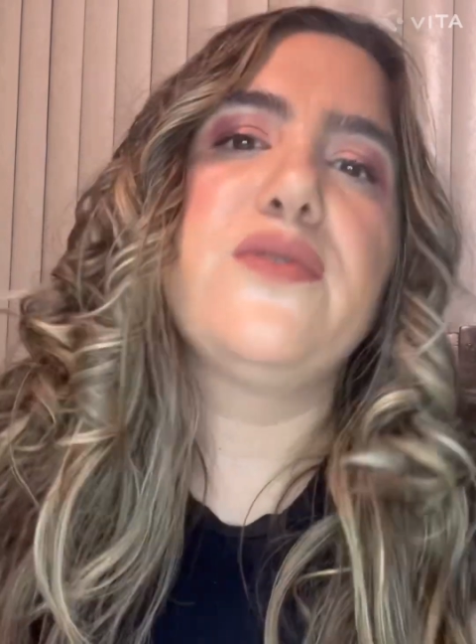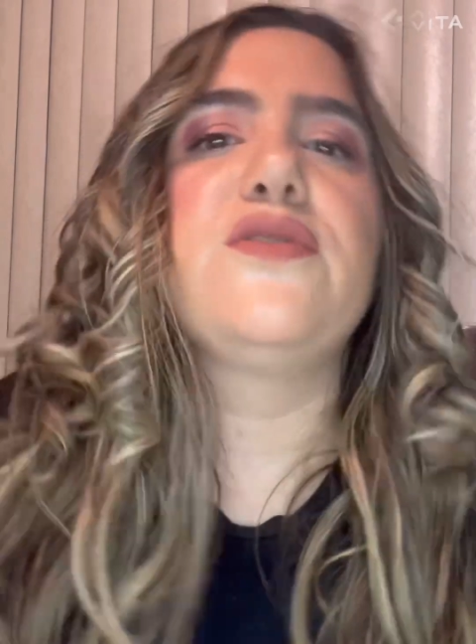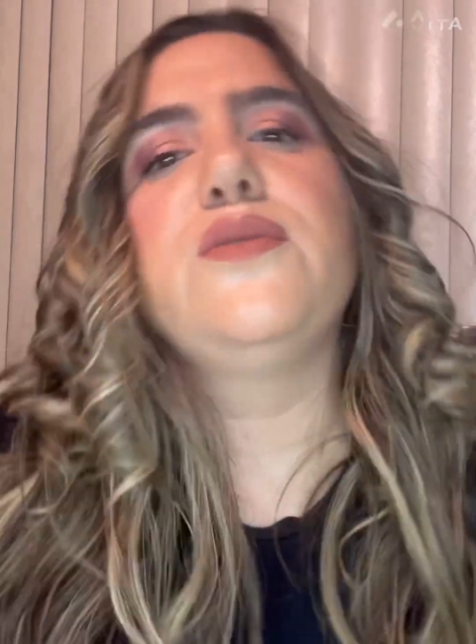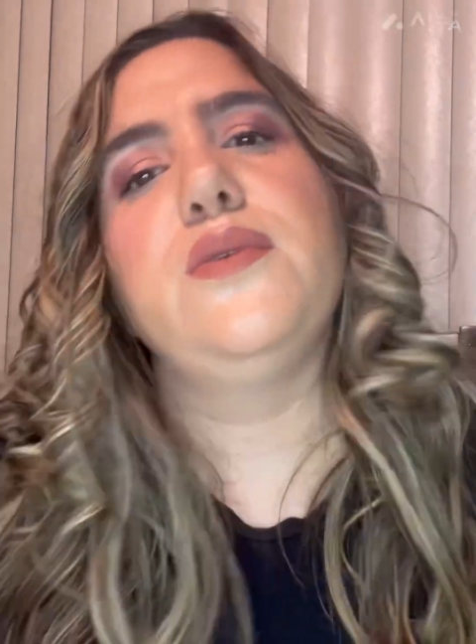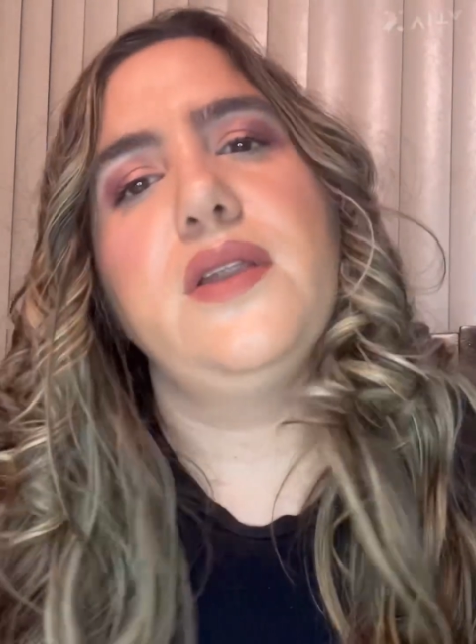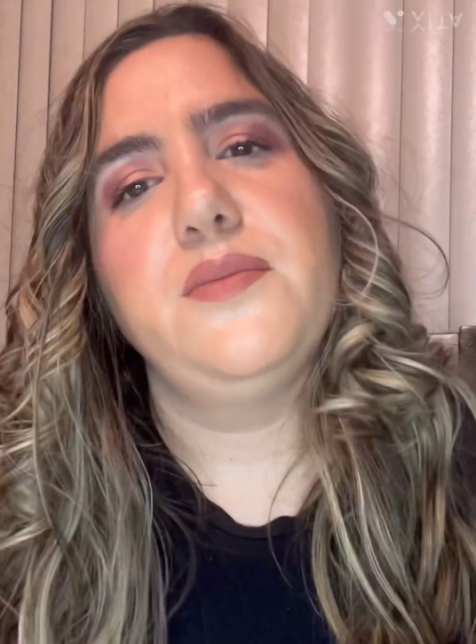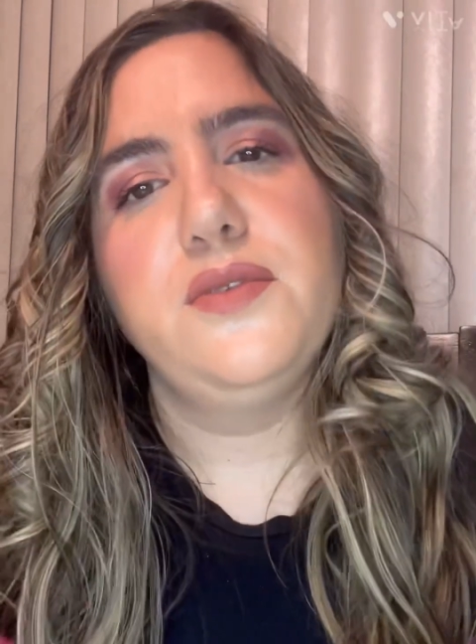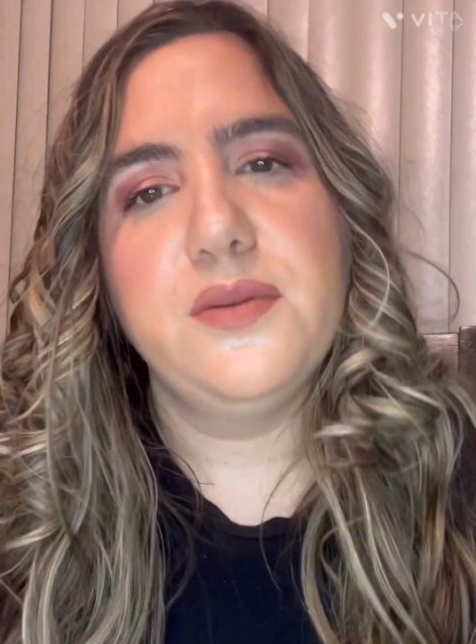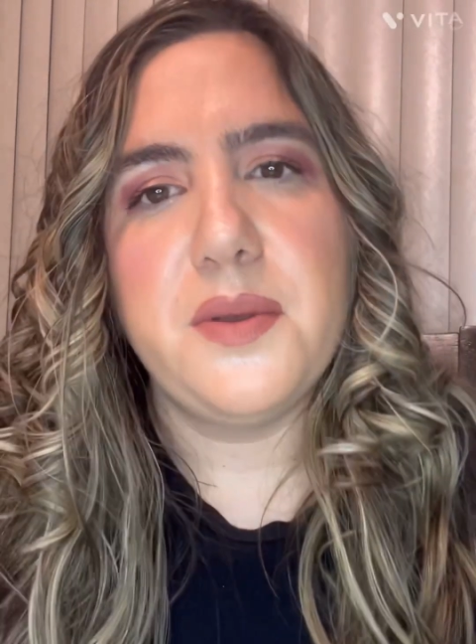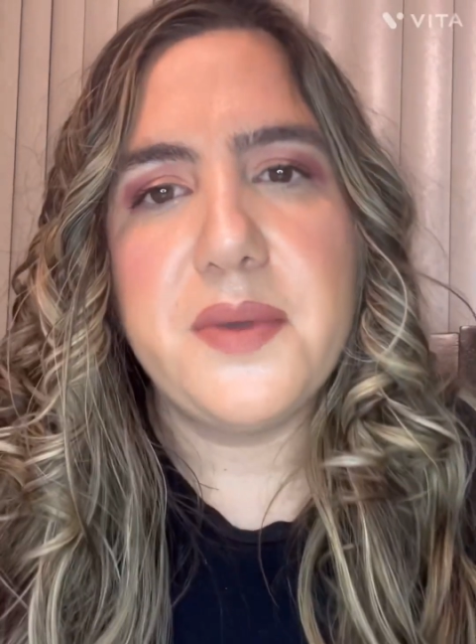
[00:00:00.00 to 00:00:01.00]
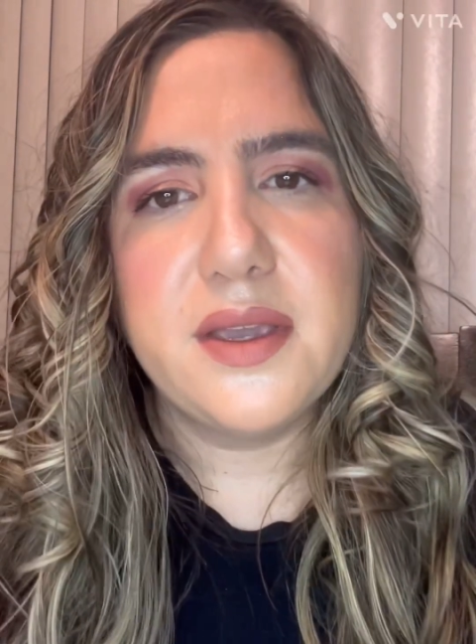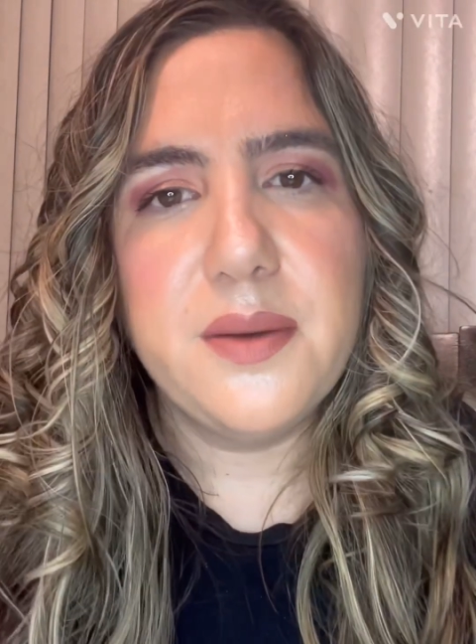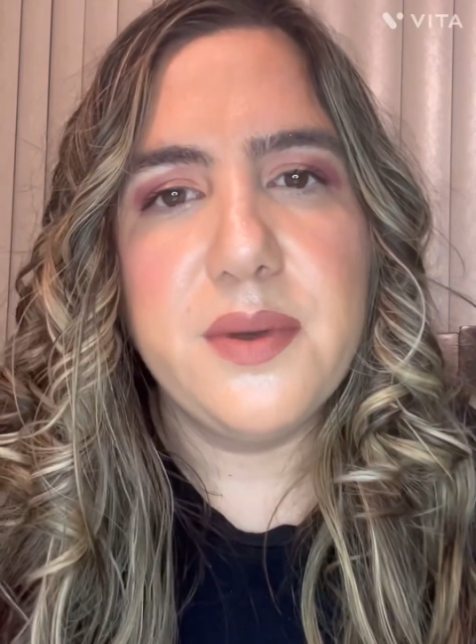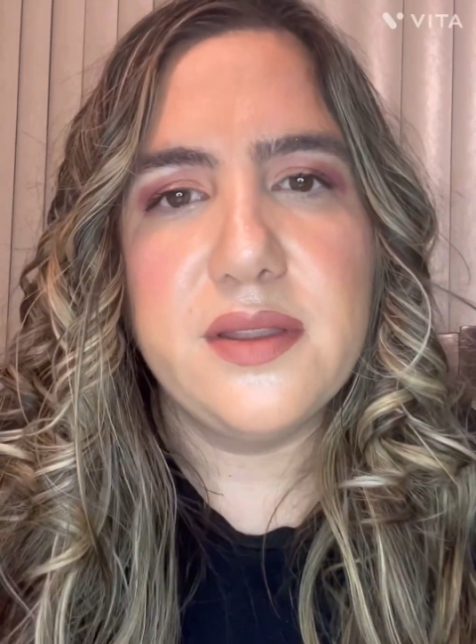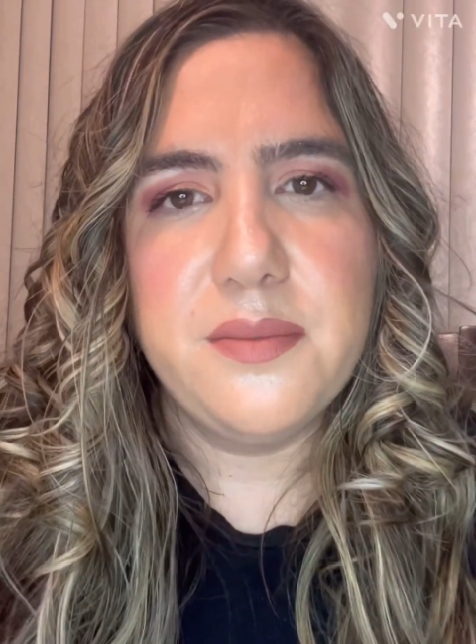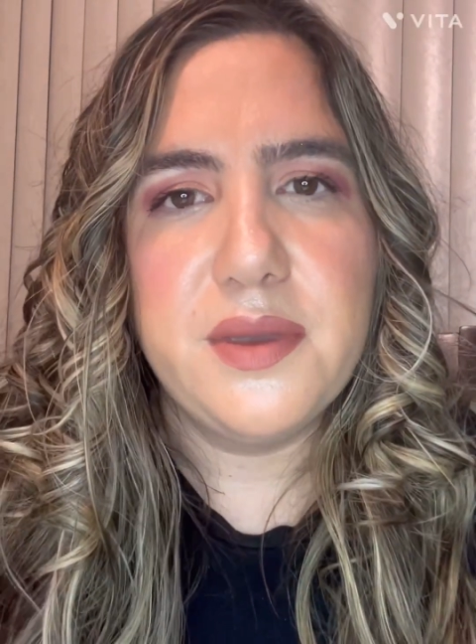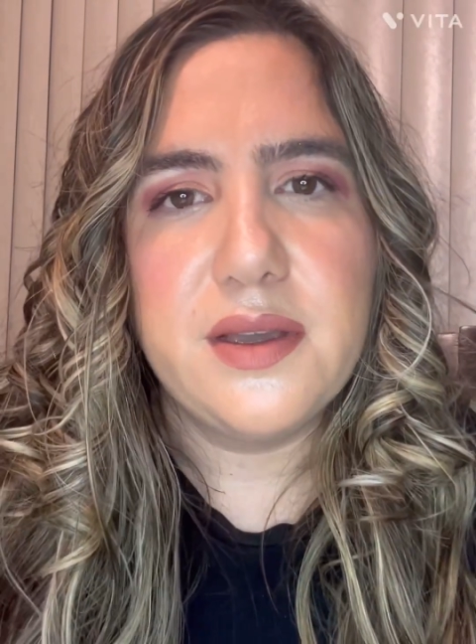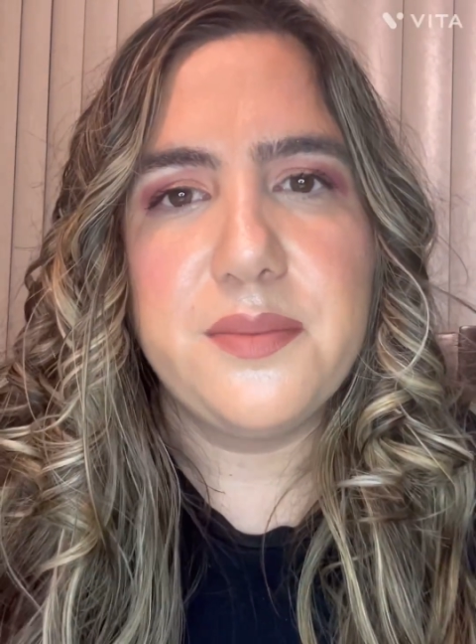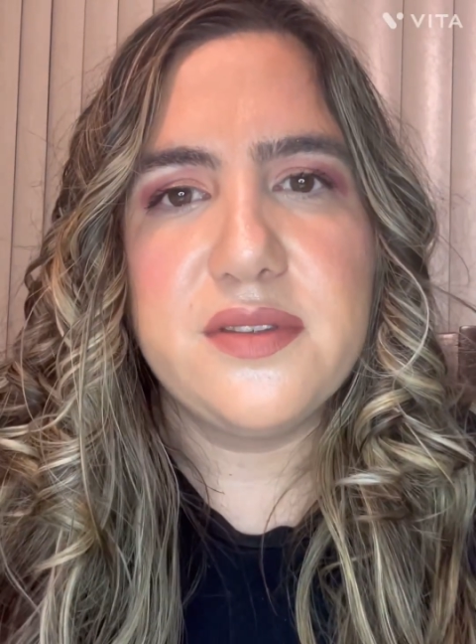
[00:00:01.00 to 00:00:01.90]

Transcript: so when I'm doing my makeup and the makeup